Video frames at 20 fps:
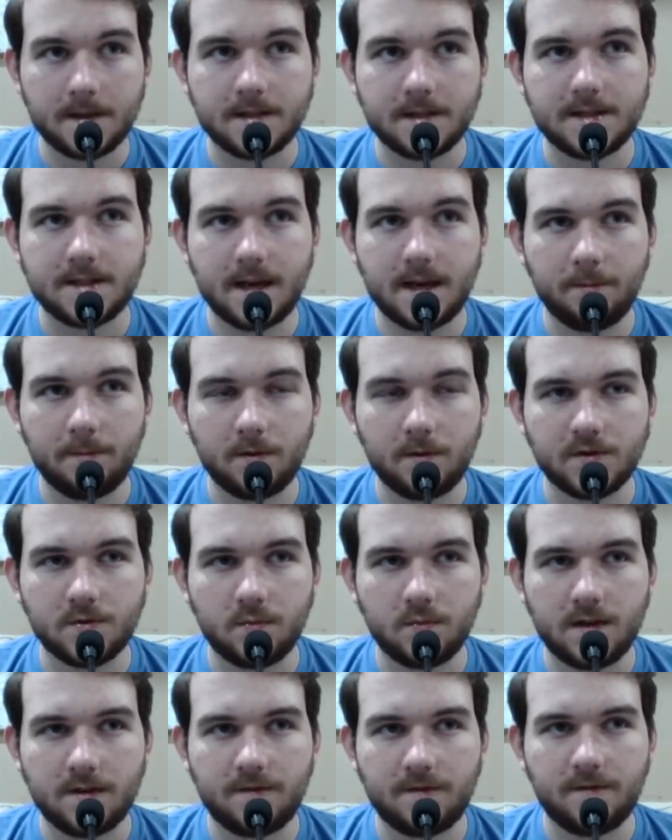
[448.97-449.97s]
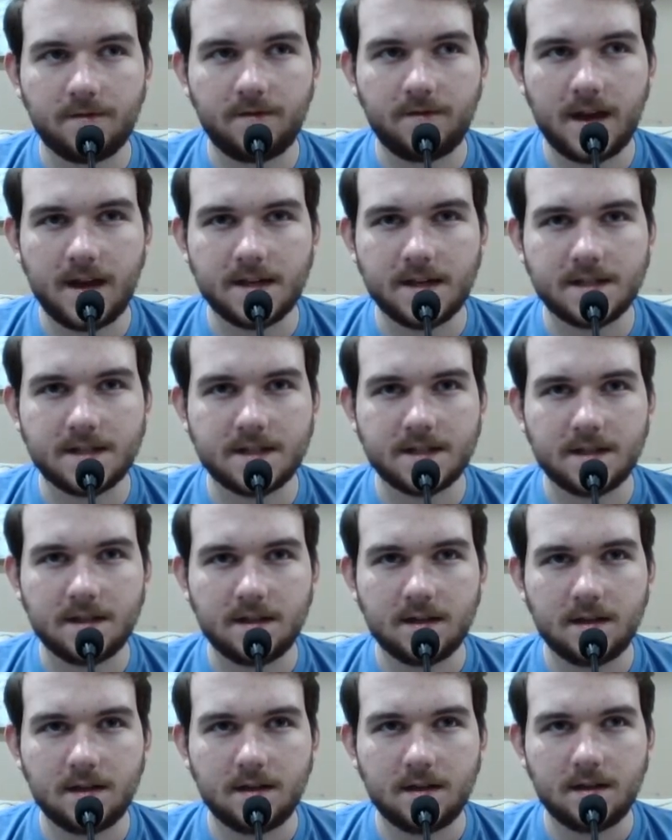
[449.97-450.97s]
temples we faced
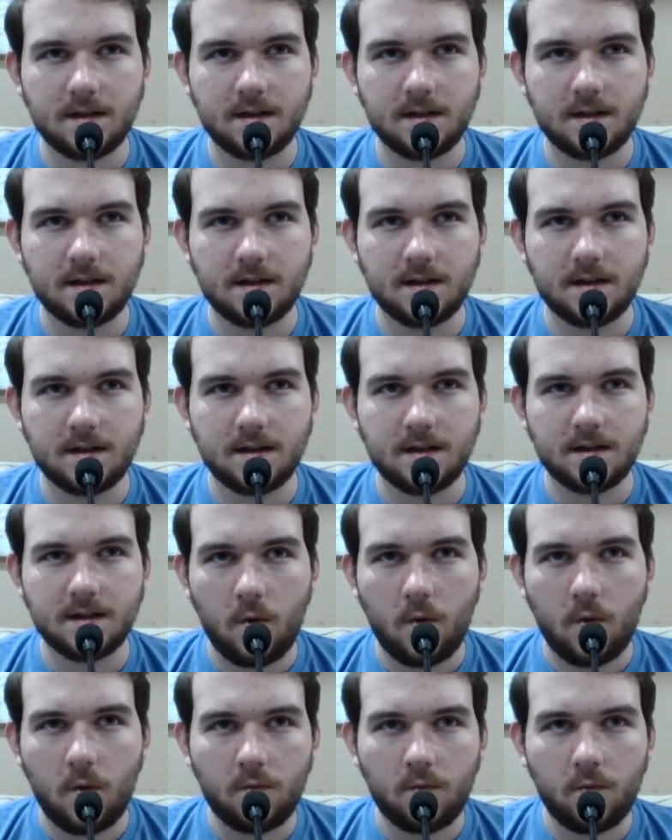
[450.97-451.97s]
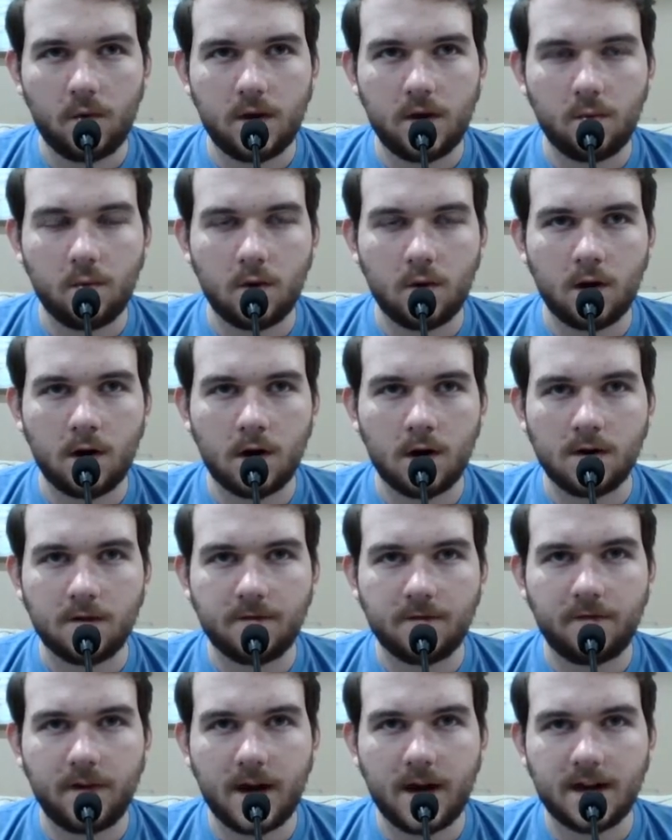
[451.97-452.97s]
when we were
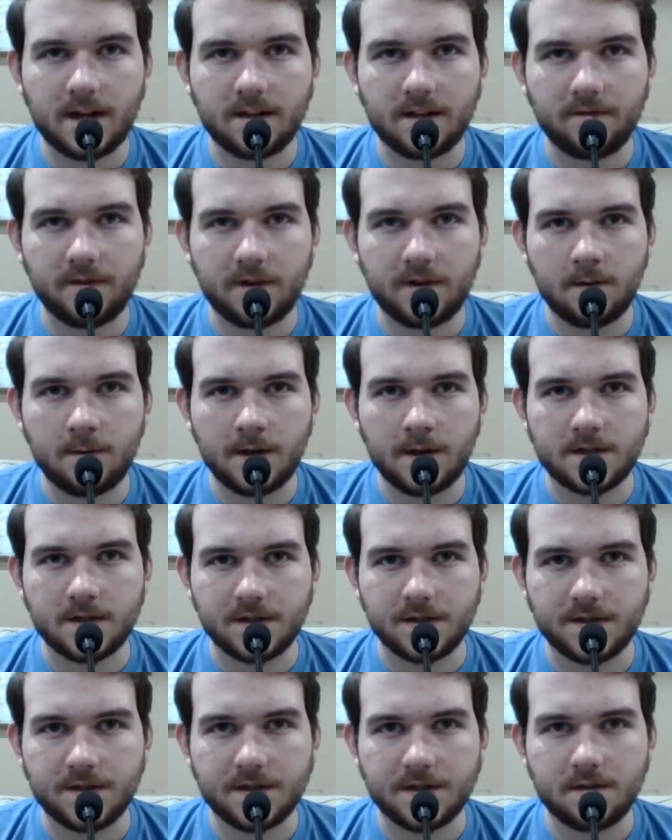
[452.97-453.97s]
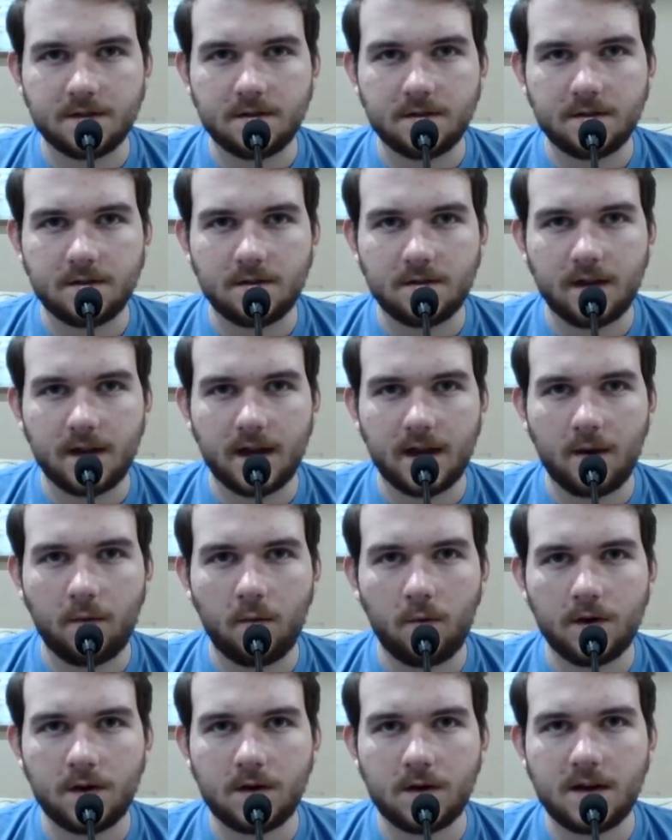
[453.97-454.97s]
fighting the Vellumentals. Like, I
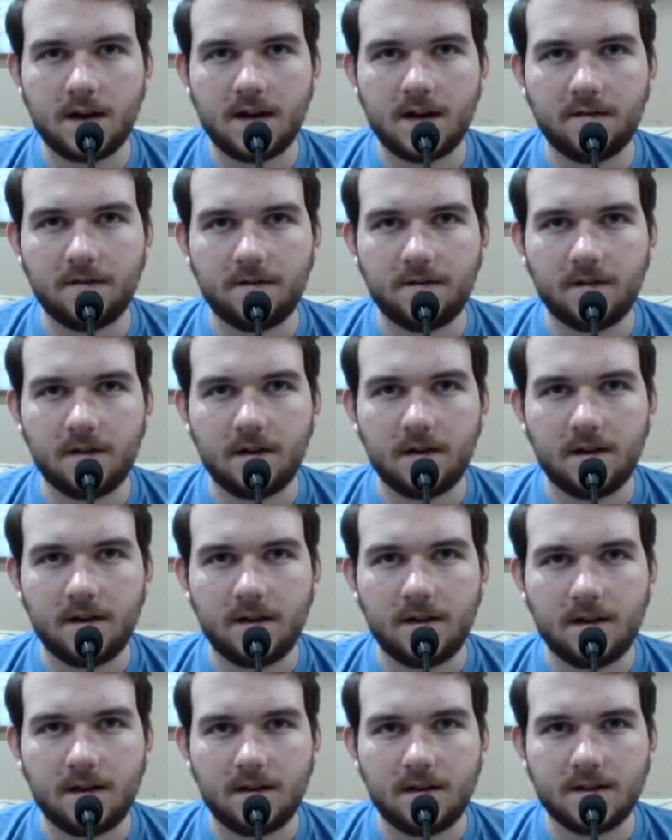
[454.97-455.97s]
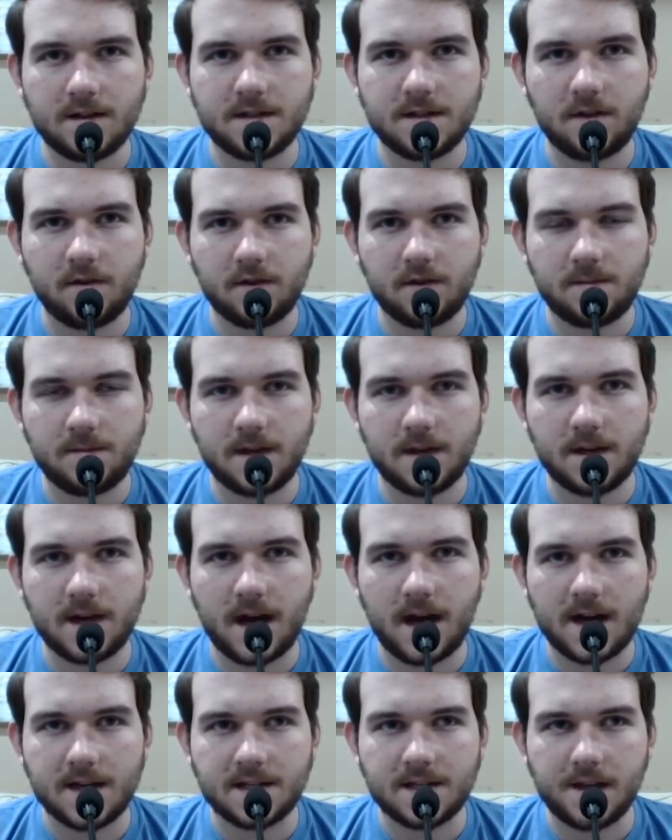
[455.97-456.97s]
wonder if this is going to be a
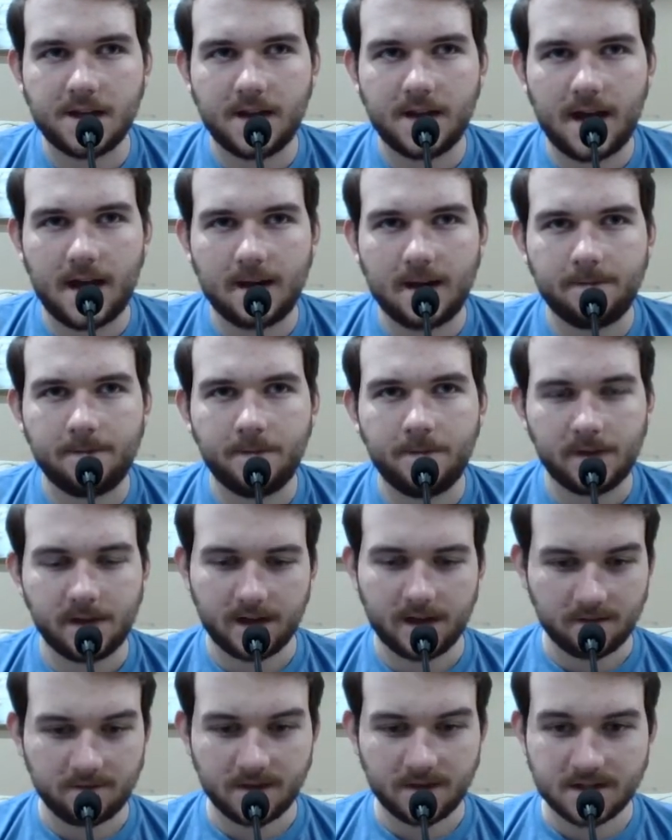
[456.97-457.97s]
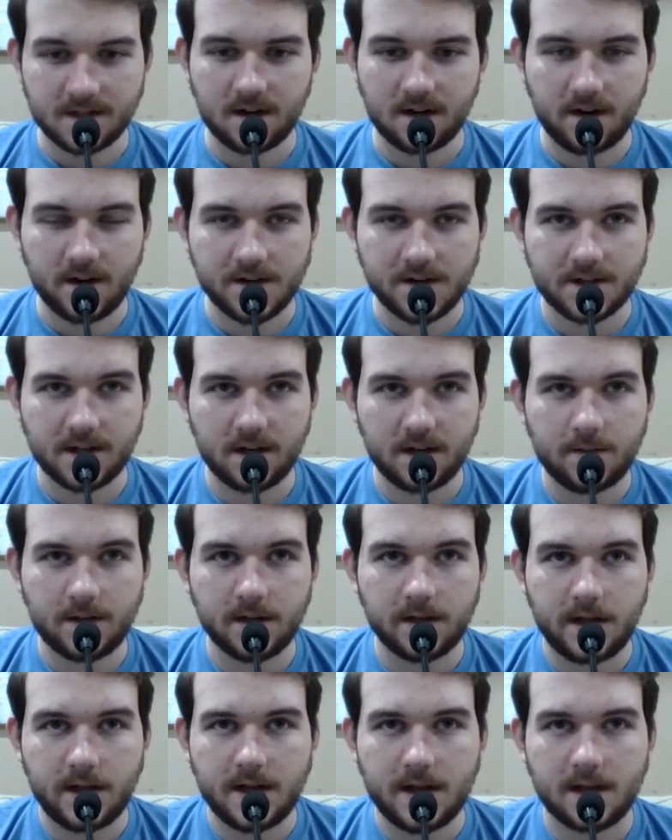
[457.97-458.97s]
nod to that. Like, if this area is going to be
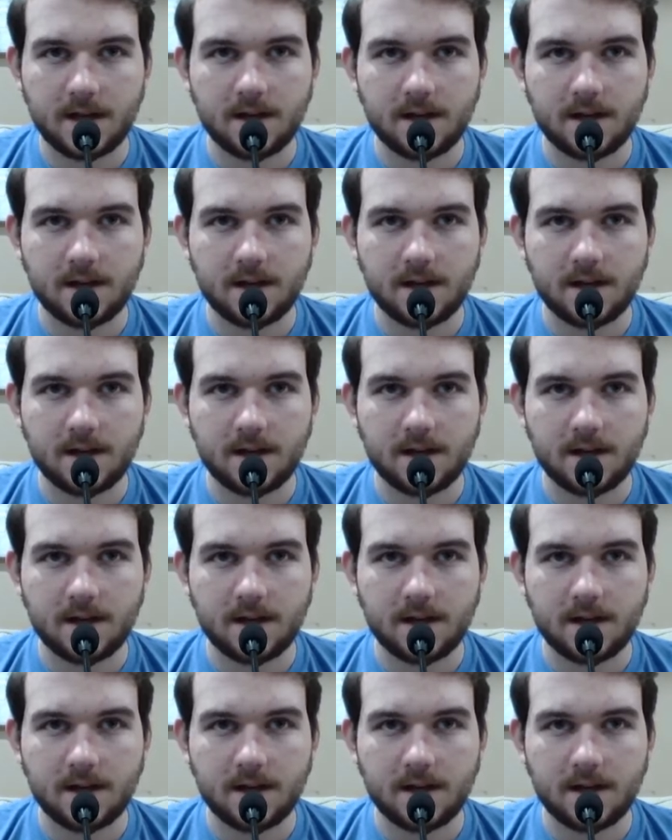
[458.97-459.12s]
like